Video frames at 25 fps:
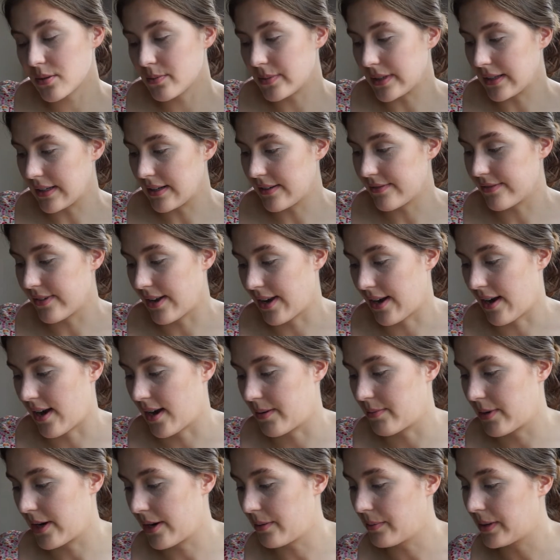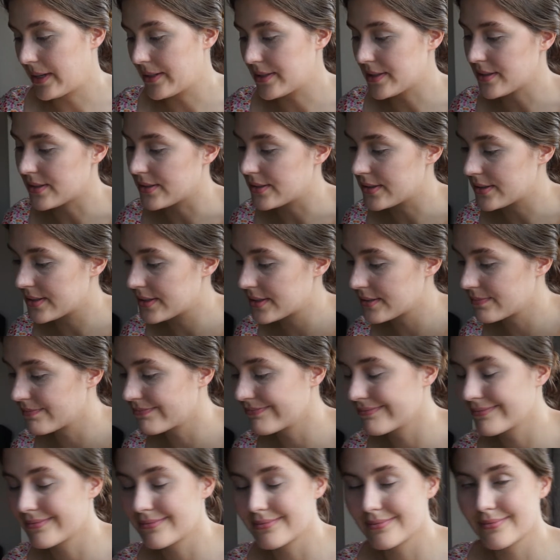believe in eyebrow pencils.
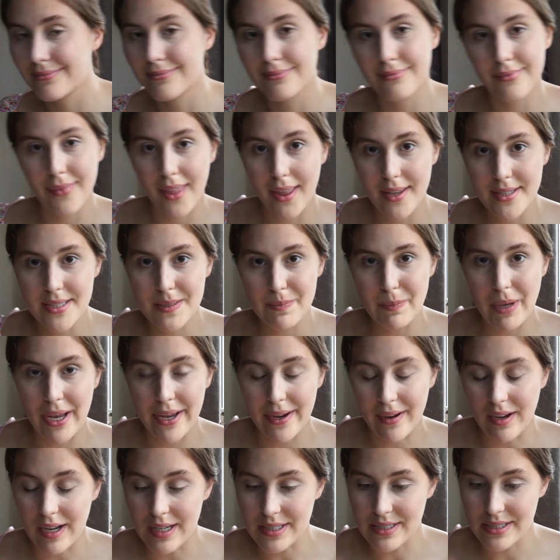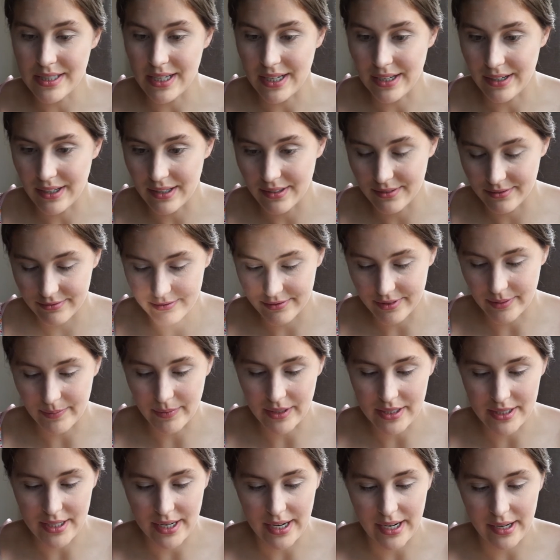That's my hot take from
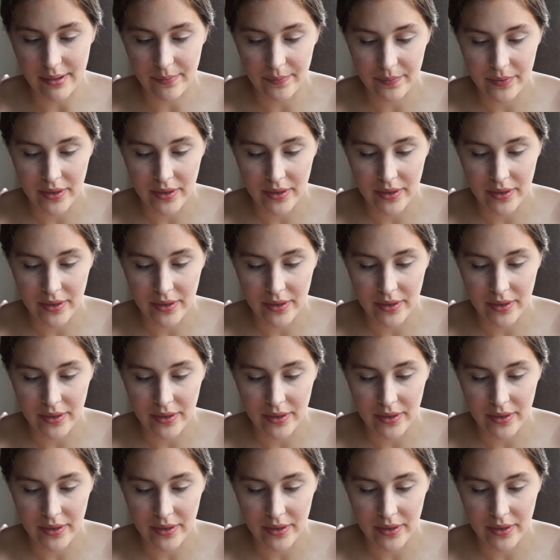the day.